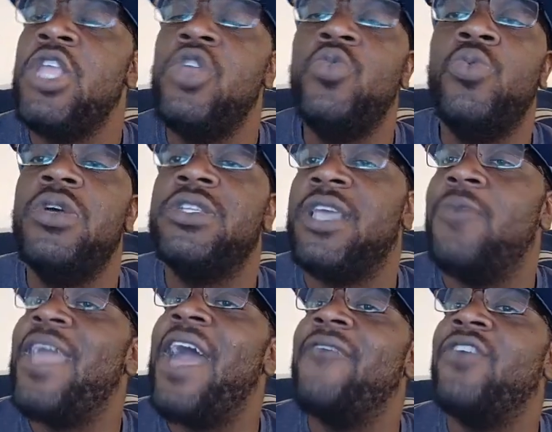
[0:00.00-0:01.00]
You would say
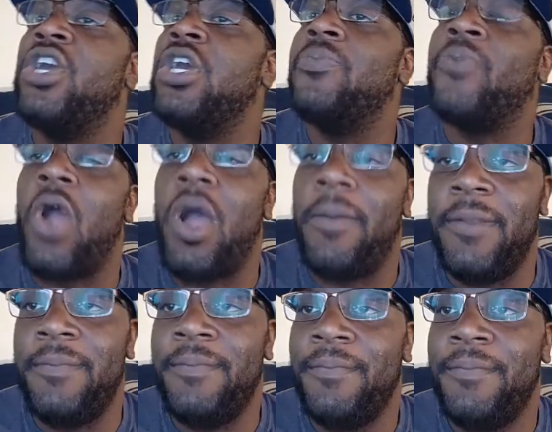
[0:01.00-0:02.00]
we have a good
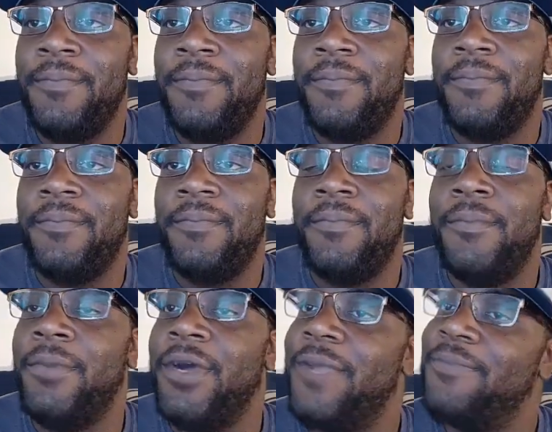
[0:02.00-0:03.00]
problem,
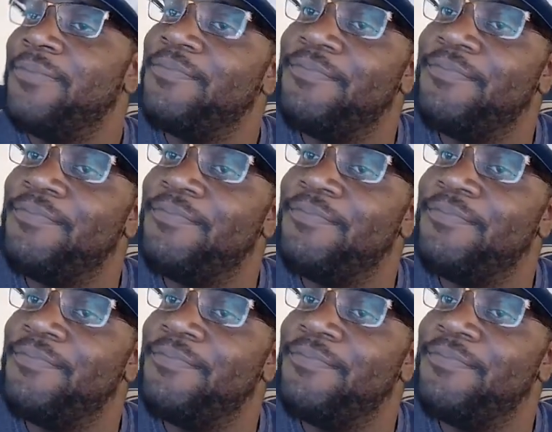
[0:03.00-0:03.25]
but,